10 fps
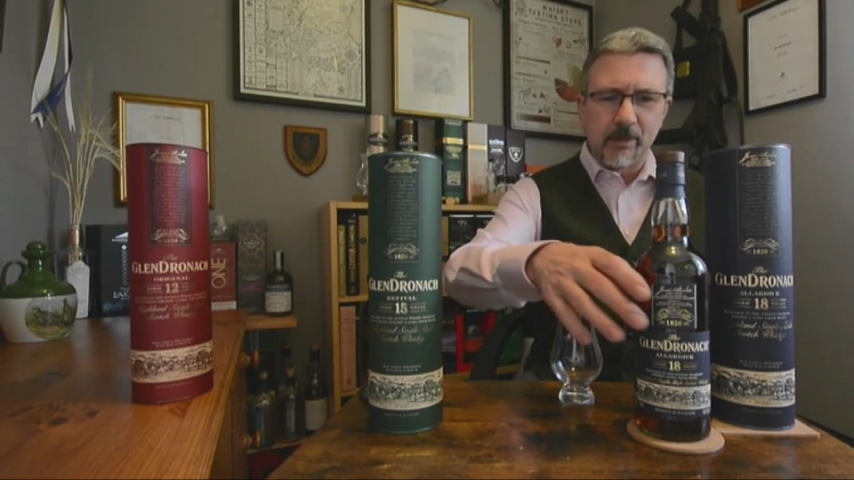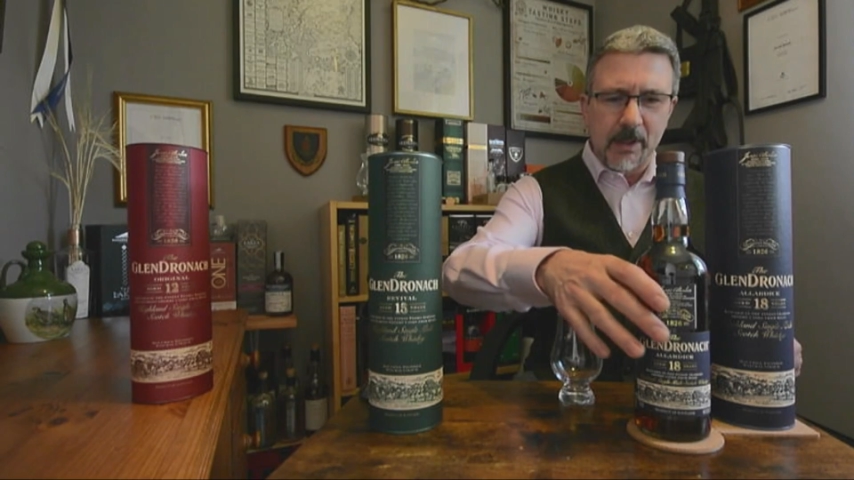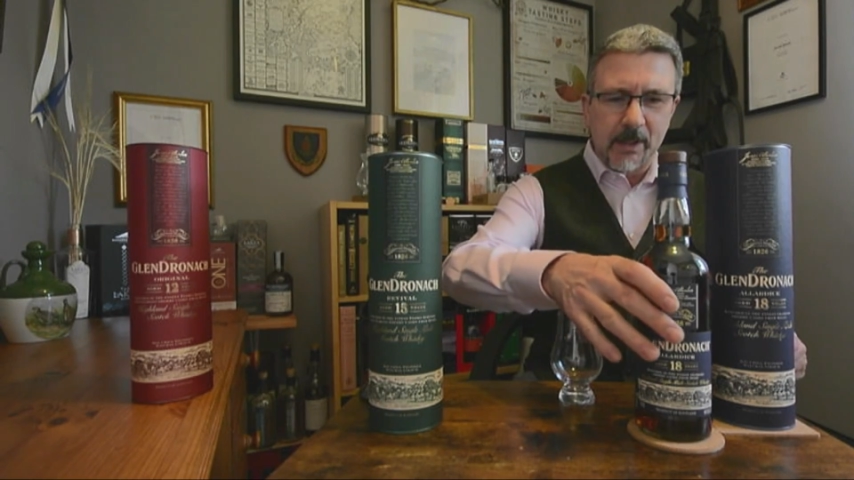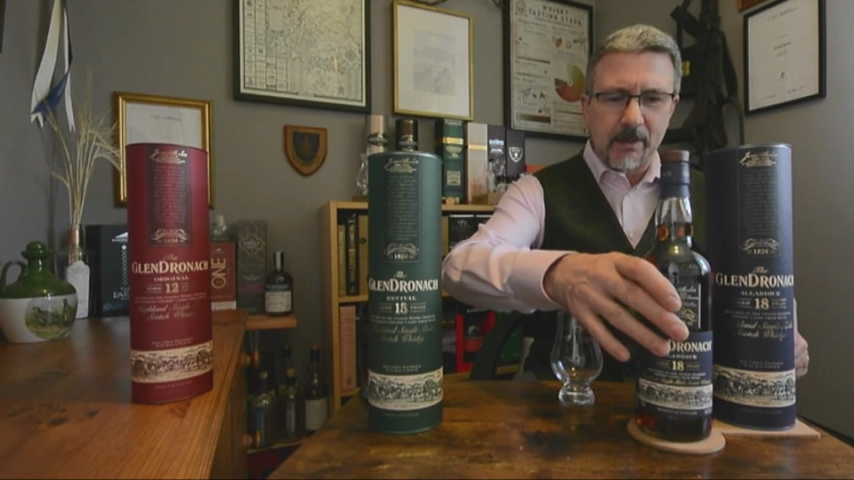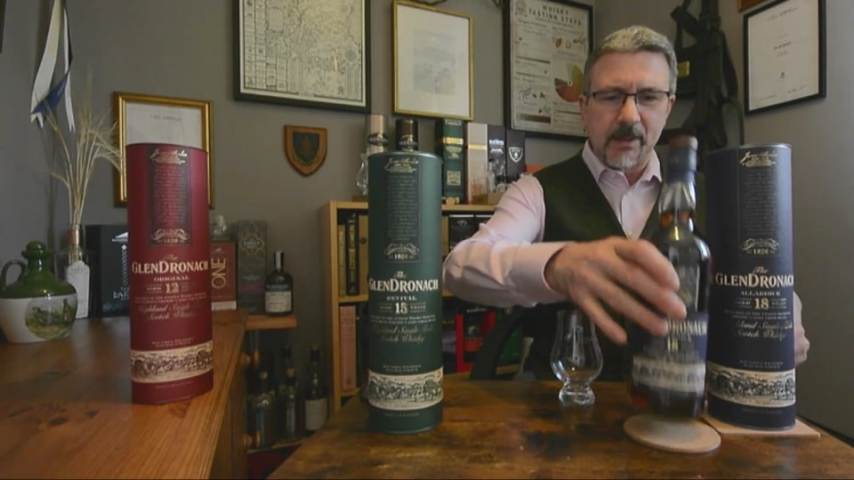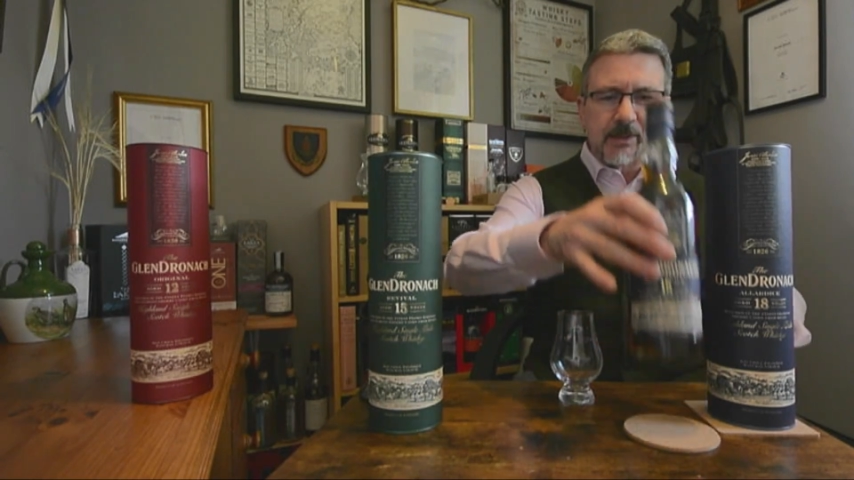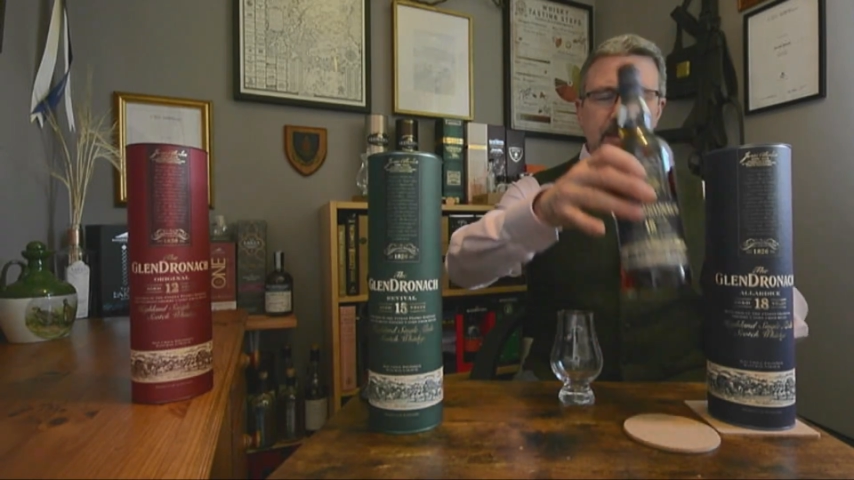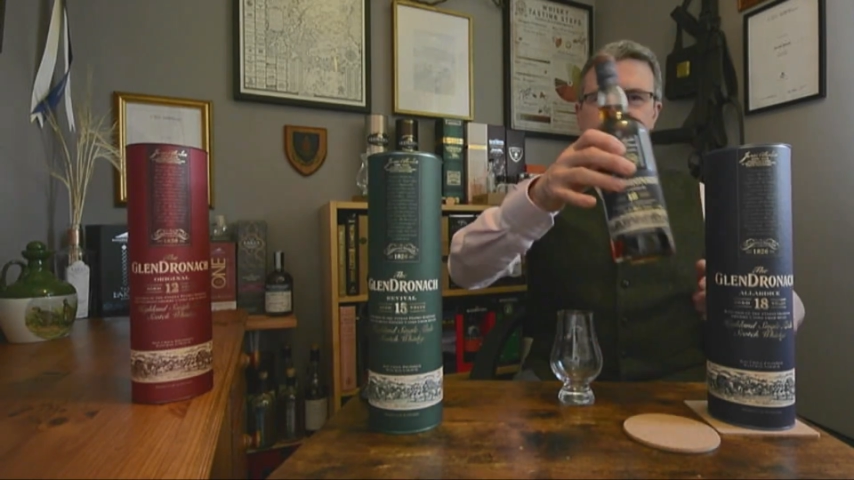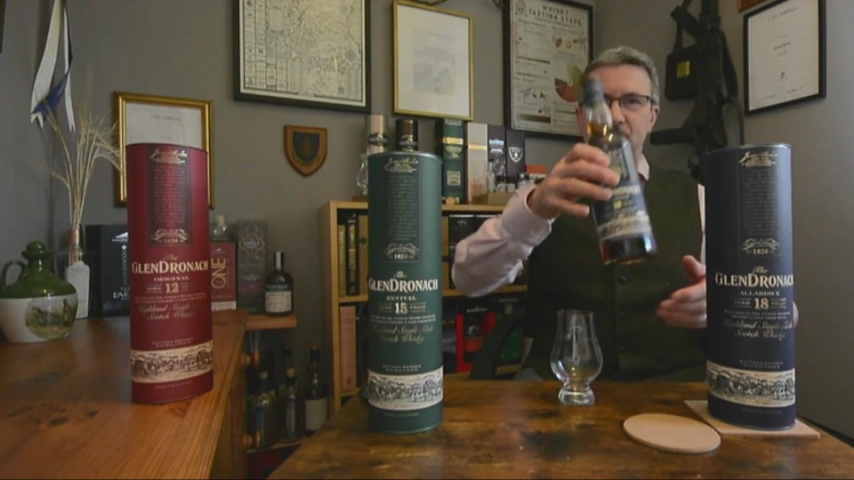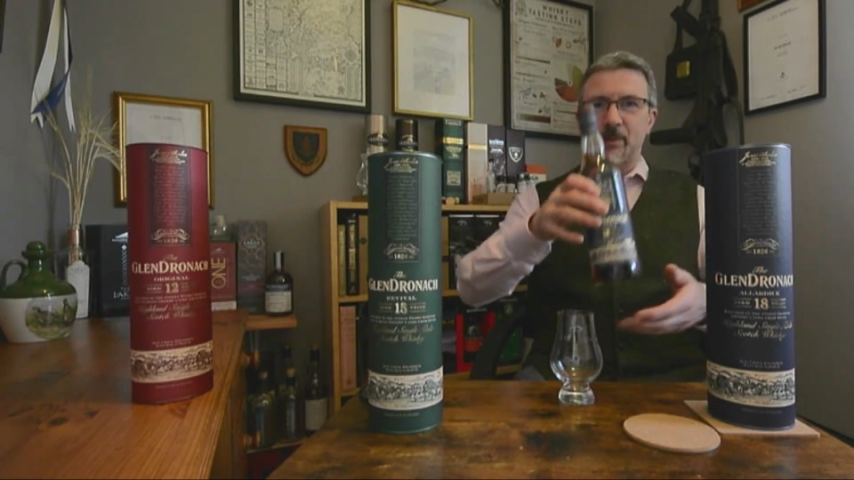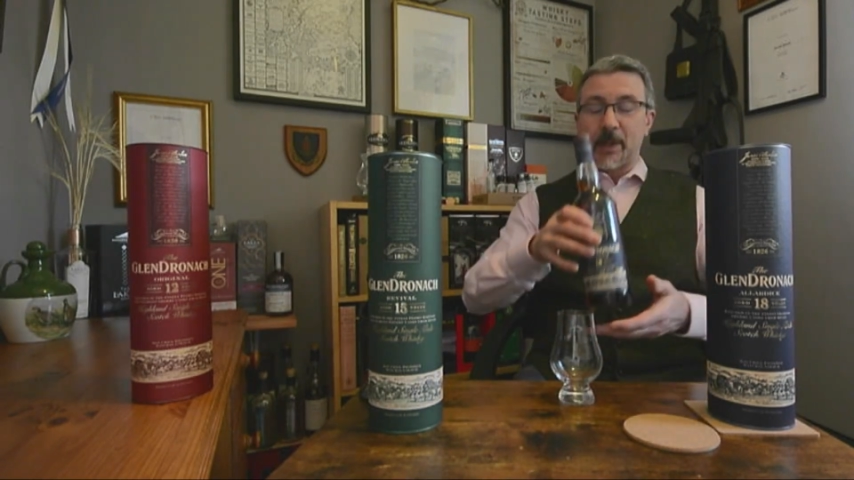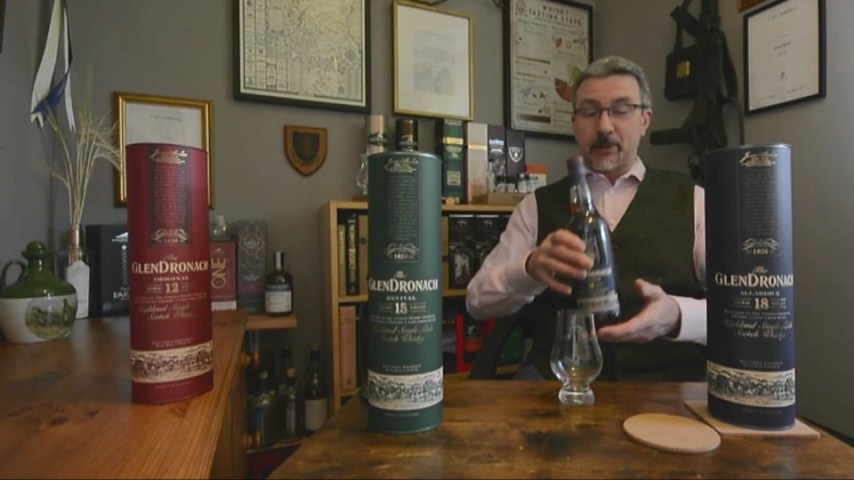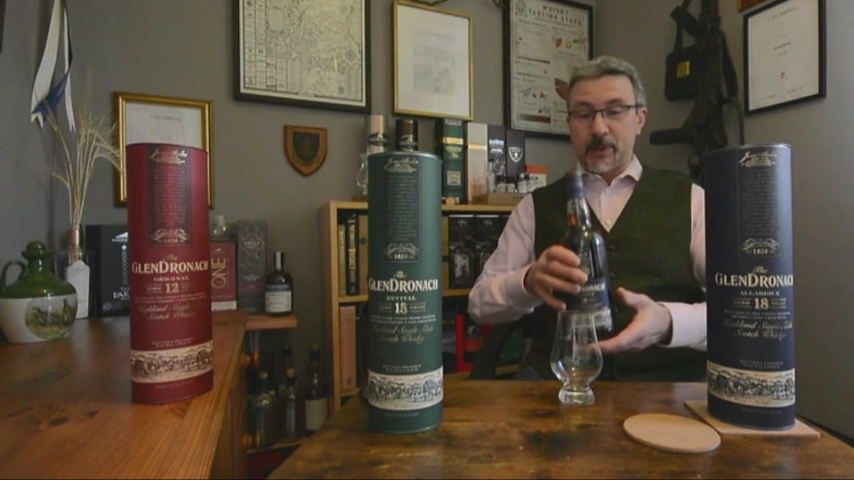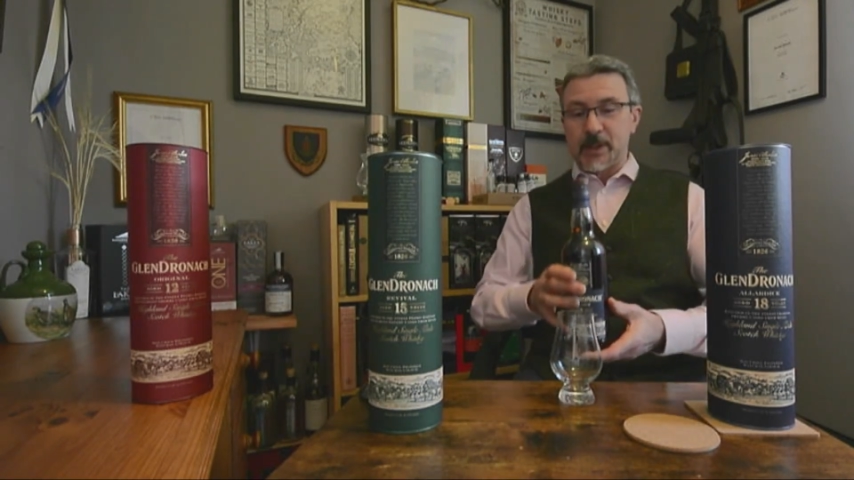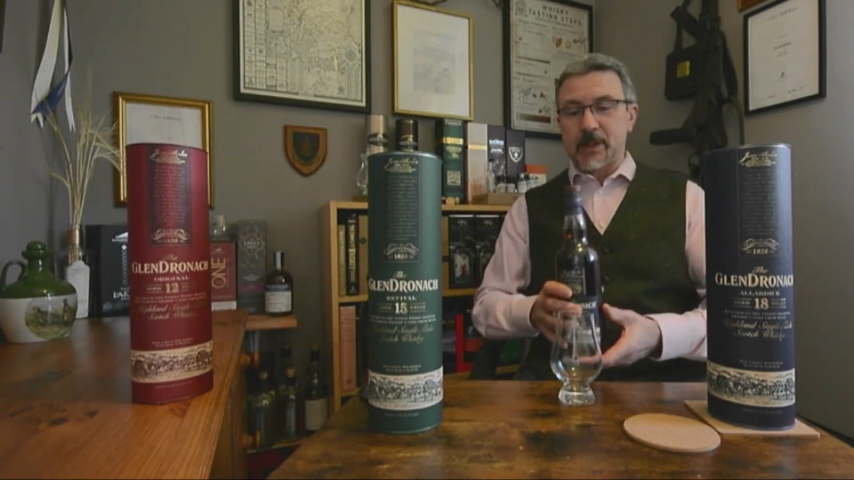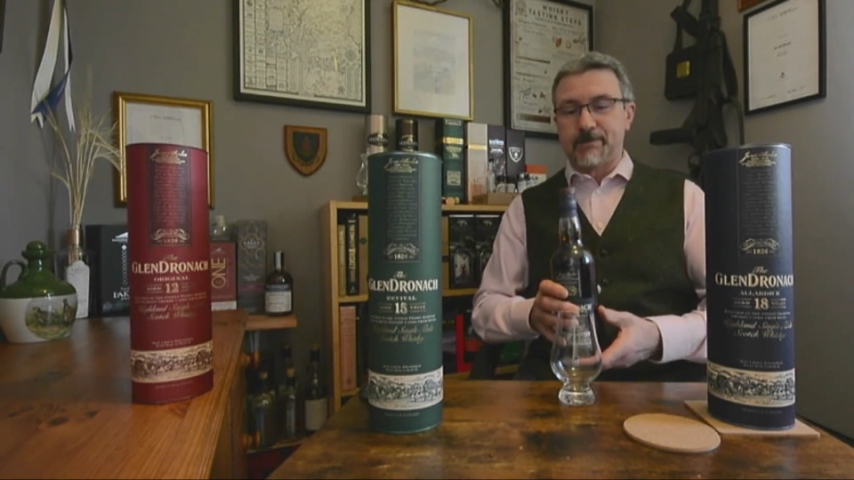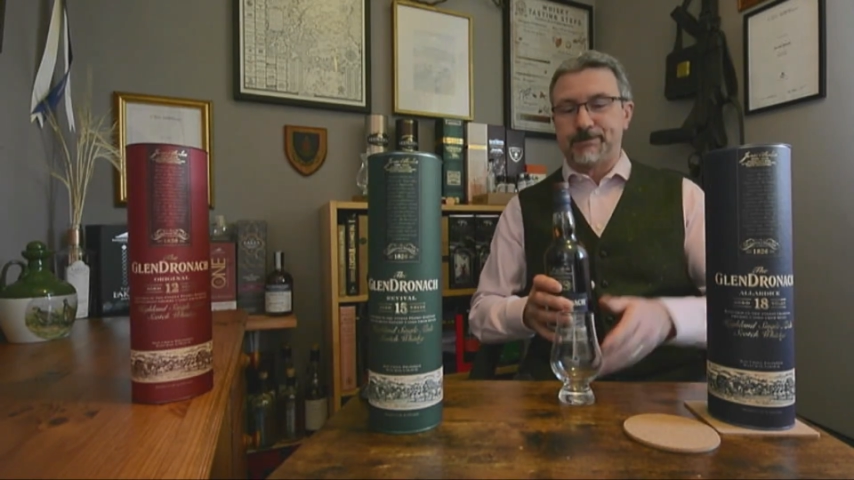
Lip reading: Actually took about a week.